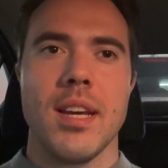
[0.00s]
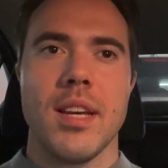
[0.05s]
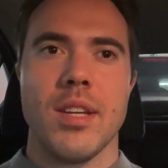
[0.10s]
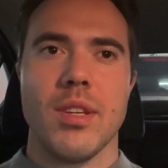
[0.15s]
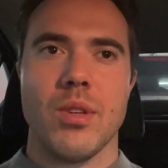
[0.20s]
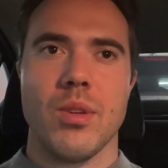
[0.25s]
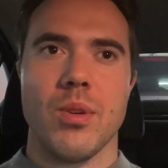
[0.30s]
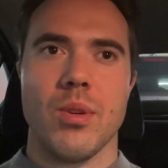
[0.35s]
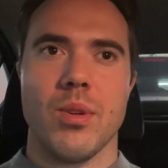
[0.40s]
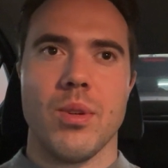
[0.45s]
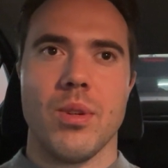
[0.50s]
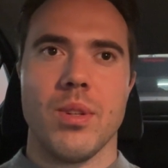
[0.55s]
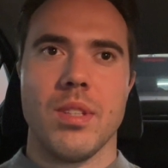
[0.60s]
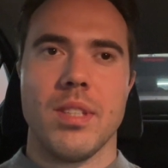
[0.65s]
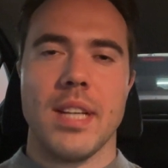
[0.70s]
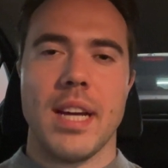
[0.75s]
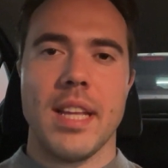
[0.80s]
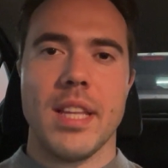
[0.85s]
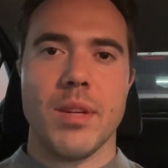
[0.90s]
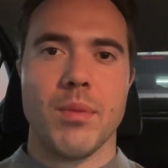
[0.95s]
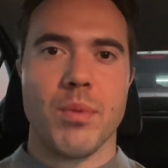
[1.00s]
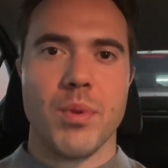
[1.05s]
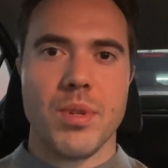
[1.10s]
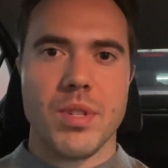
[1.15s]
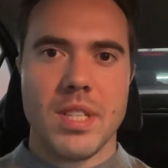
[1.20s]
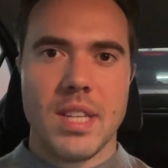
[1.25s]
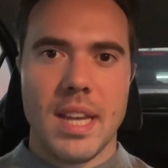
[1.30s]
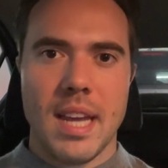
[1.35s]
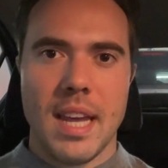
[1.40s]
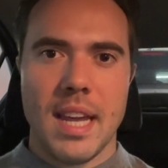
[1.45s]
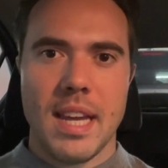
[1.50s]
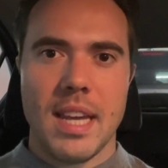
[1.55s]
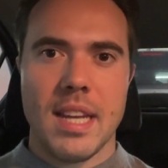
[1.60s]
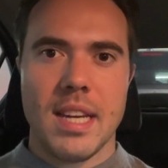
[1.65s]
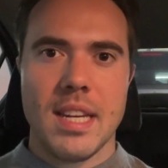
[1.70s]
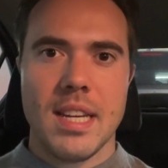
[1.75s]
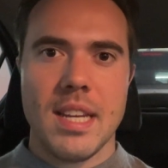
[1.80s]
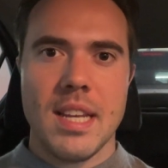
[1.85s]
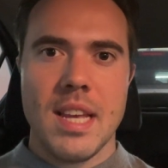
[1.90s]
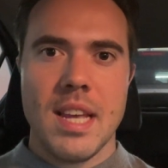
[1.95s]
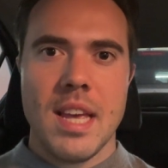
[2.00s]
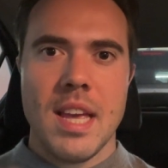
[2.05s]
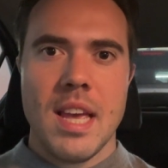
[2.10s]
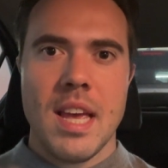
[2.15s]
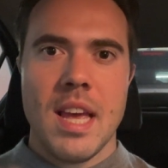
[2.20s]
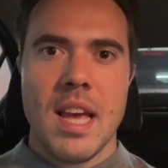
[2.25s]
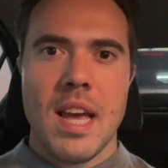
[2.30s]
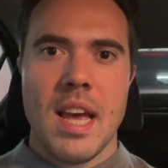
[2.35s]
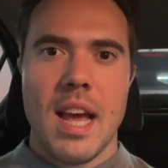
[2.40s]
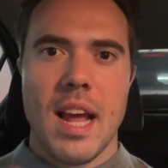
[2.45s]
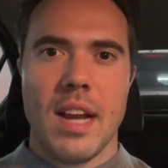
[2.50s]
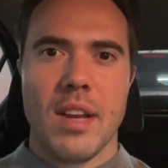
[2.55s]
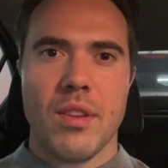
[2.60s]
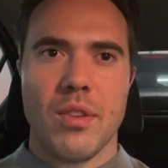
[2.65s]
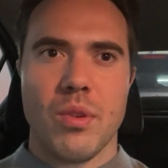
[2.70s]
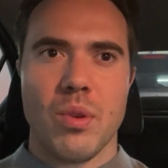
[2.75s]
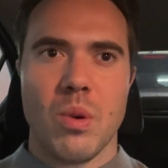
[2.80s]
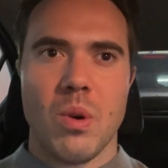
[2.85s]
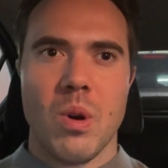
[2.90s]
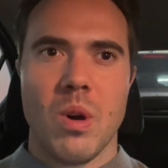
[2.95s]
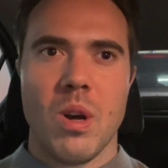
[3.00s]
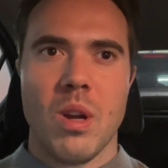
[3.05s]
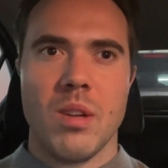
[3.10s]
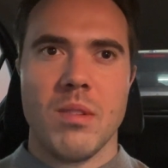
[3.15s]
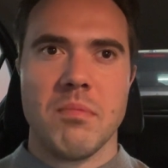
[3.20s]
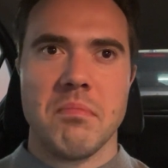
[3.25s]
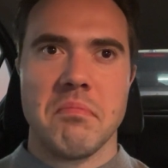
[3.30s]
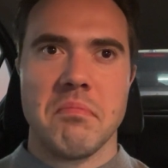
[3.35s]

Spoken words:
your daily routine, and thought,